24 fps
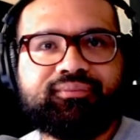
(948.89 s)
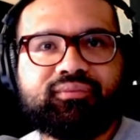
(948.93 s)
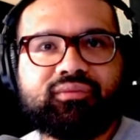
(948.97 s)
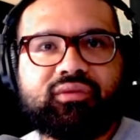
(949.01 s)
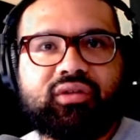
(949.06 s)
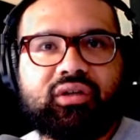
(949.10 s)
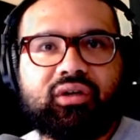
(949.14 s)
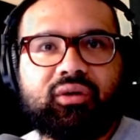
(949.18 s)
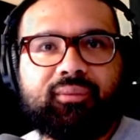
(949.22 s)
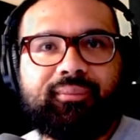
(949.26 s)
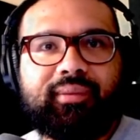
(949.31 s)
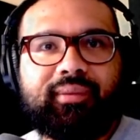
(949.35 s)

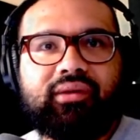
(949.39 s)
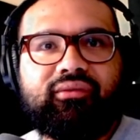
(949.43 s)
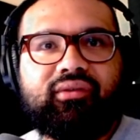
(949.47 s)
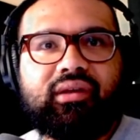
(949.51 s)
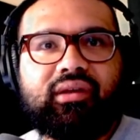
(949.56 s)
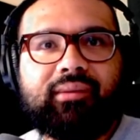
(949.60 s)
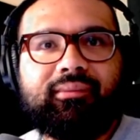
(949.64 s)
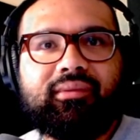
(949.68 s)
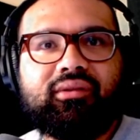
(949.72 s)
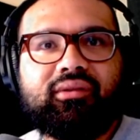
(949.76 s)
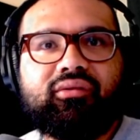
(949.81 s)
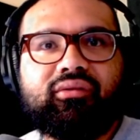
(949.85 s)
So
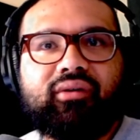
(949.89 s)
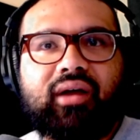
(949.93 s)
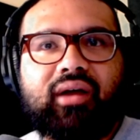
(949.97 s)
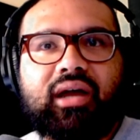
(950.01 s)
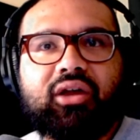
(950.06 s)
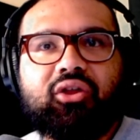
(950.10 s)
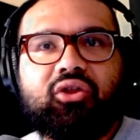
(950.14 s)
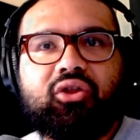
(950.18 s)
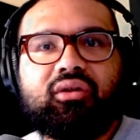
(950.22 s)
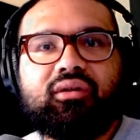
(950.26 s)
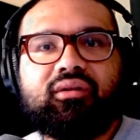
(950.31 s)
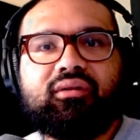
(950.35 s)
PVM
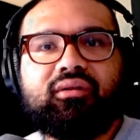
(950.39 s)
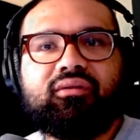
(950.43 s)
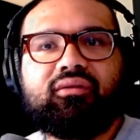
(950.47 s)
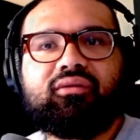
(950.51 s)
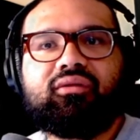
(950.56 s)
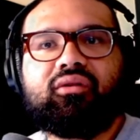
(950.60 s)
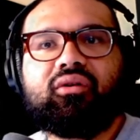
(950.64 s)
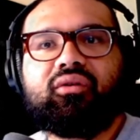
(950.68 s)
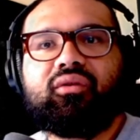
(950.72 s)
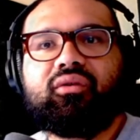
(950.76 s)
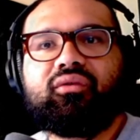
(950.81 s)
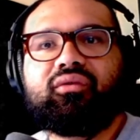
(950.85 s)
interaction.
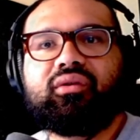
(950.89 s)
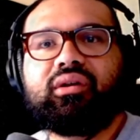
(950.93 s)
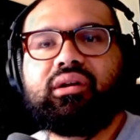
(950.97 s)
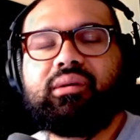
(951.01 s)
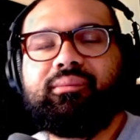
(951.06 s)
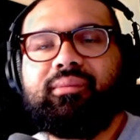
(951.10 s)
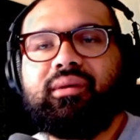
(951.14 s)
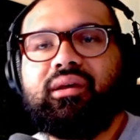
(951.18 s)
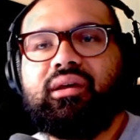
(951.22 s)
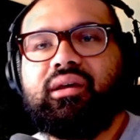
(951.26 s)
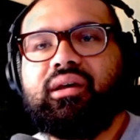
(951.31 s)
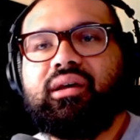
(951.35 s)
So there's going to
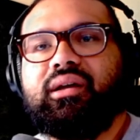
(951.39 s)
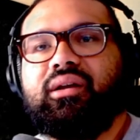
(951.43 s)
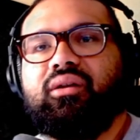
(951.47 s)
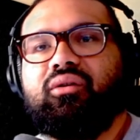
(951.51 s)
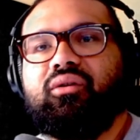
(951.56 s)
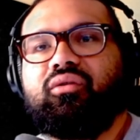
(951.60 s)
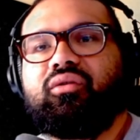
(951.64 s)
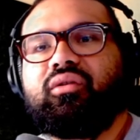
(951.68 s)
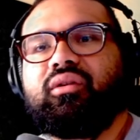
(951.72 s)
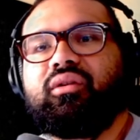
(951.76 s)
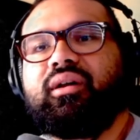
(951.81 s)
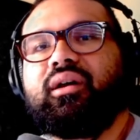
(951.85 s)
be a
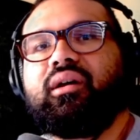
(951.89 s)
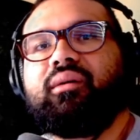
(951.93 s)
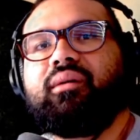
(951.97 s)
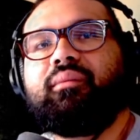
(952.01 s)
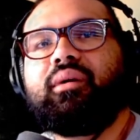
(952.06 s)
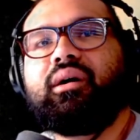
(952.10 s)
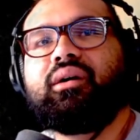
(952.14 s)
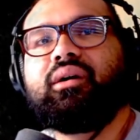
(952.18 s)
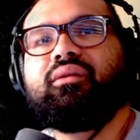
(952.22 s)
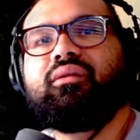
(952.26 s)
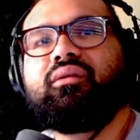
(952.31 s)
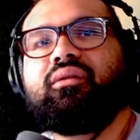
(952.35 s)
new Slayer
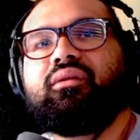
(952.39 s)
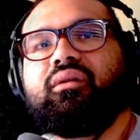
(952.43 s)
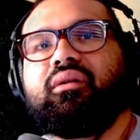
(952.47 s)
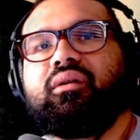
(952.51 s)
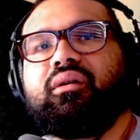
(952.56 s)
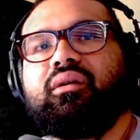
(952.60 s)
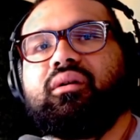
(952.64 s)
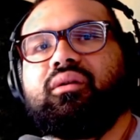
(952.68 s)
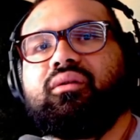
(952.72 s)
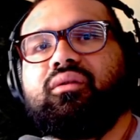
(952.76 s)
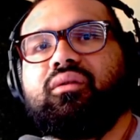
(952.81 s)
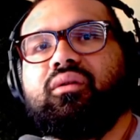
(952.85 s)

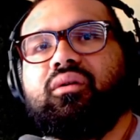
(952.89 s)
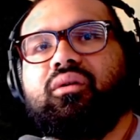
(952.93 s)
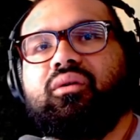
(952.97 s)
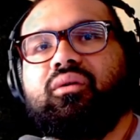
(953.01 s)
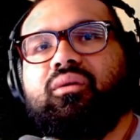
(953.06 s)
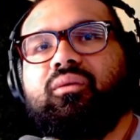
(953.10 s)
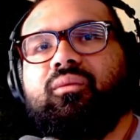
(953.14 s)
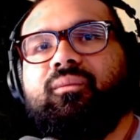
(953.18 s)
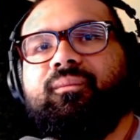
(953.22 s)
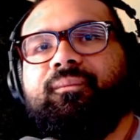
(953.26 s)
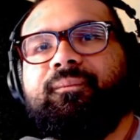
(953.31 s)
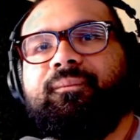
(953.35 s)
monster.
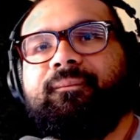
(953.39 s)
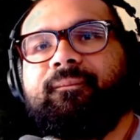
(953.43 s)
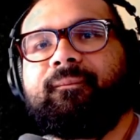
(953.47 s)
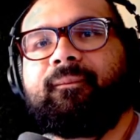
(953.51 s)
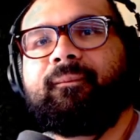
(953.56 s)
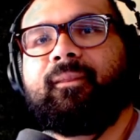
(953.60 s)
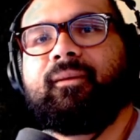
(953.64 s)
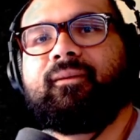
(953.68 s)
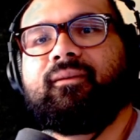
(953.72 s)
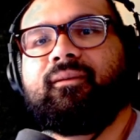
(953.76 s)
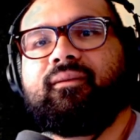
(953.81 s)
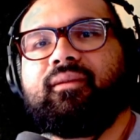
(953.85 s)
So
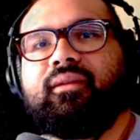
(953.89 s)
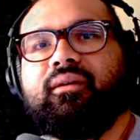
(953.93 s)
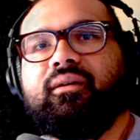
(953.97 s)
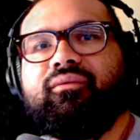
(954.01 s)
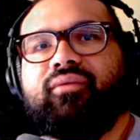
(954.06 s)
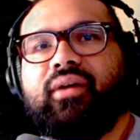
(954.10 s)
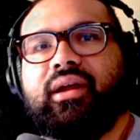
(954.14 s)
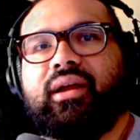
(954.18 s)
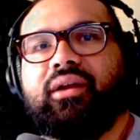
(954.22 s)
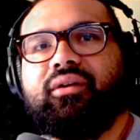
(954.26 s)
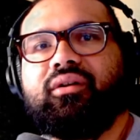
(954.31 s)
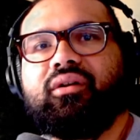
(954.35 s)
this is the
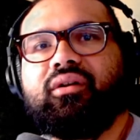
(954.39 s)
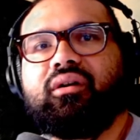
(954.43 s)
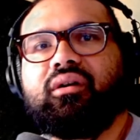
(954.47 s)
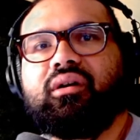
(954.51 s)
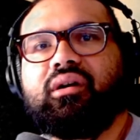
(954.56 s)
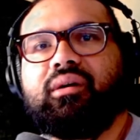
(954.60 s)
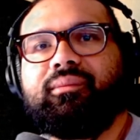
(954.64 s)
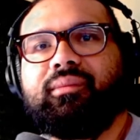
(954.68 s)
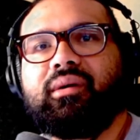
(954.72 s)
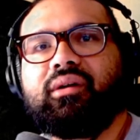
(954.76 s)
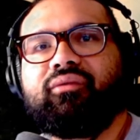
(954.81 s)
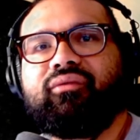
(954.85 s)
Venator.
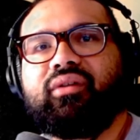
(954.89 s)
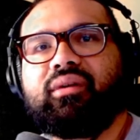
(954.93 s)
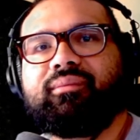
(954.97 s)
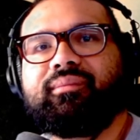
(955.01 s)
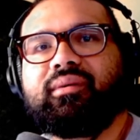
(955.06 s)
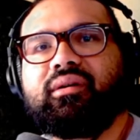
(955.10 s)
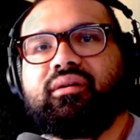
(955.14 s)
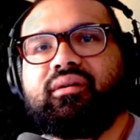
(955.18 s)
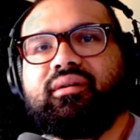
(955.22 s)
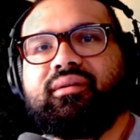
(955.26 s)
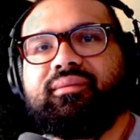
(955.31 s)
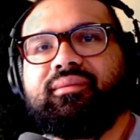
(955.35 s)
Among
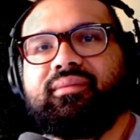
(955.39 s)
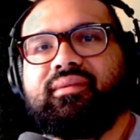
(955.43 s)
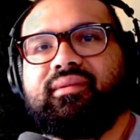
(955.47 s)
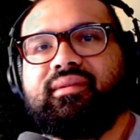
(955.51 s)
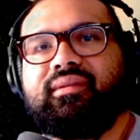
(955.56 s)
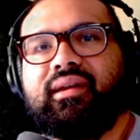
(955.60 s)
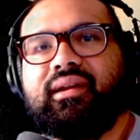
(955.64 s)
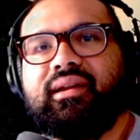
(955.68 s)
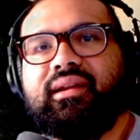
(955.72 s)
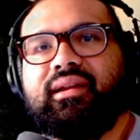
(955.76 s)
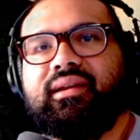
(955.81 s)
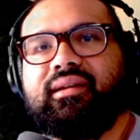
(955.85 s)
Vampirium's
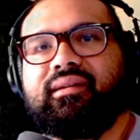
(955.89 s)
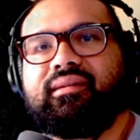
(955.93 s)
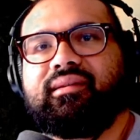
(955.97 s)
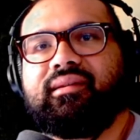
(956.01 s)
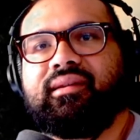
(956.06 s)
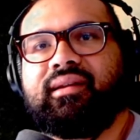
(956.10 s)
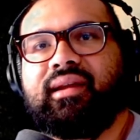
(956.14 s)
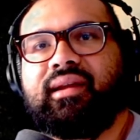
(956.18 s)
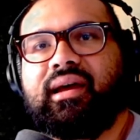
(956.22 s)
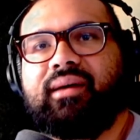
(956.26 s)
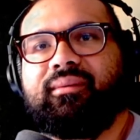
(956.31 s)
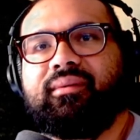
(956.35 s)
deadliest
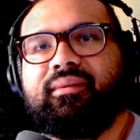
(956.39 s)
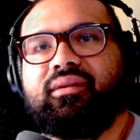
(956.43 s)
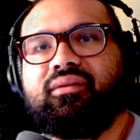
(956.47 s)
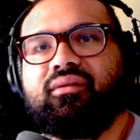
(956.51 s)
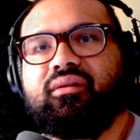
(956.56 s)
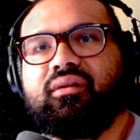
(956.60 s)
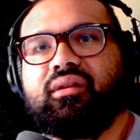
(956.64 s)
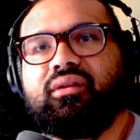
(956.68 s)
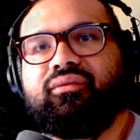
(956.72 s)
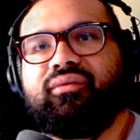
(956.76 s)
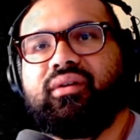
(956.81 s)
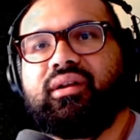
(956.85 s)
inhabitants
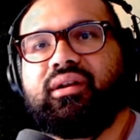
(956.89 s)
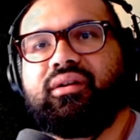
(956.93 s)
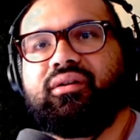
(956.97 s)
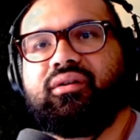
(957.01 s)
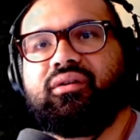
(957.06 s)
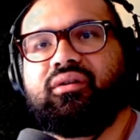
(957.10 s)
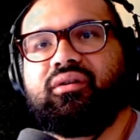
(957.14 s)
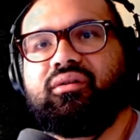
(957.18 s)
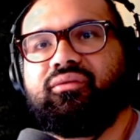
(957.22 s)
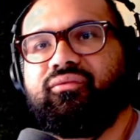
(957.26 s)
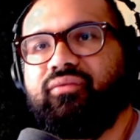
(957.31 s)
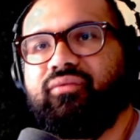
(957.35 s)
are the
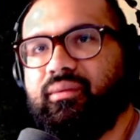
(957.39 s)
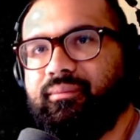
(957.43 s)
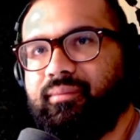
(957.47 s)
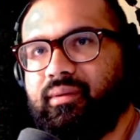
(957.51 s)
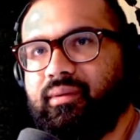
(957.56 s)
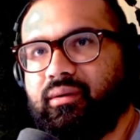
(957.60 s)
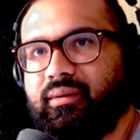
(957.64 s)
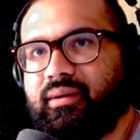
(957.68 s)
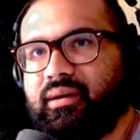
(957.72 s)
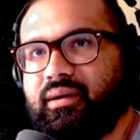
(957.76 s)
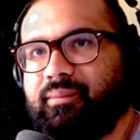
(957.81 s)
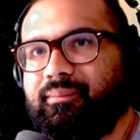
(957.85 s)
Venators,
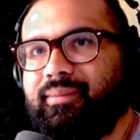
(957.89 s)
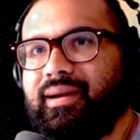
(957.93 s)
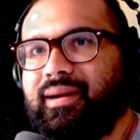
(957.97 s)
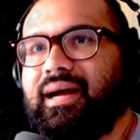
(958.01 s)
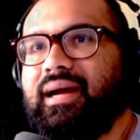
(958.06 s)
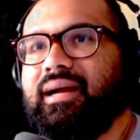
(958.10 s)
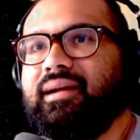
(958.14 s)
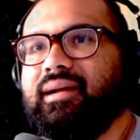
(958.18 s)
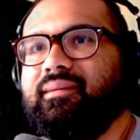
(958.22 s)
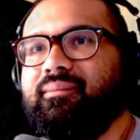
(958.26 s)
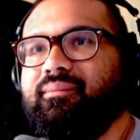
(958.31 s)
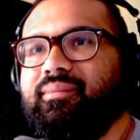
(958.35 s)
vampiric
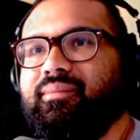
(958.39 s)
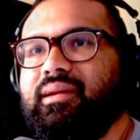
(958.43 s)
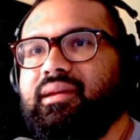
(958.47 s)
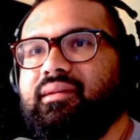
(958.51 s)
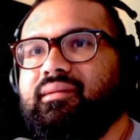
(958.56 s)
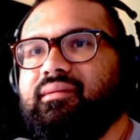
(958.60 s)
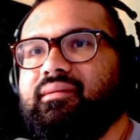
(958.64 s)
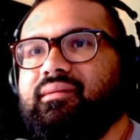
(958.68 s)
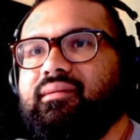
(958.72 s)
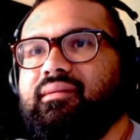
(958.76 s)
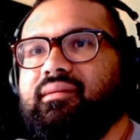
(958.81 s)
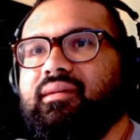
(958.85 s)
pack
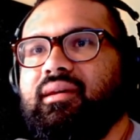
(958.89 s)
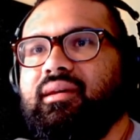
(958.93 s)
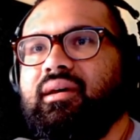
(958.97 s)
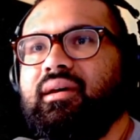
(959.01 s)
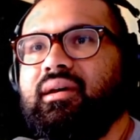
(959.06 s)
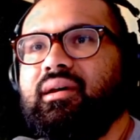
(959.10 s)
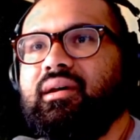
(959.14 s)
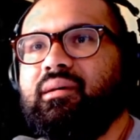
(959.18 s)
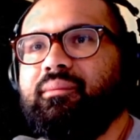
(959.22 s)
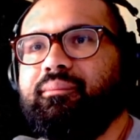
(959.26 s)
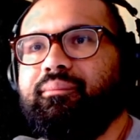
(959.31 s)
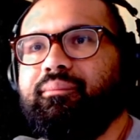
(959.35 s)
beasts,
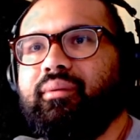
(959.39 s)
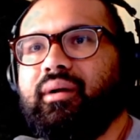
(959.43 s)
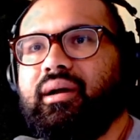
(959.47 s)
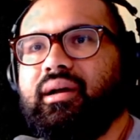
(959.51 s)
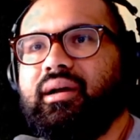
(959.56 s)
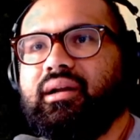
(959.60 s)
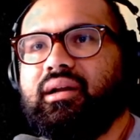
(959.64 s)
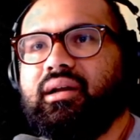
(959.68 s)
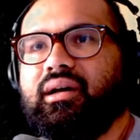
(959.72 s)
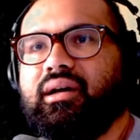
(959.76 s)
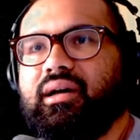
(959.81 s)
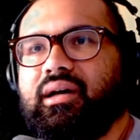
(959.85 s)
bred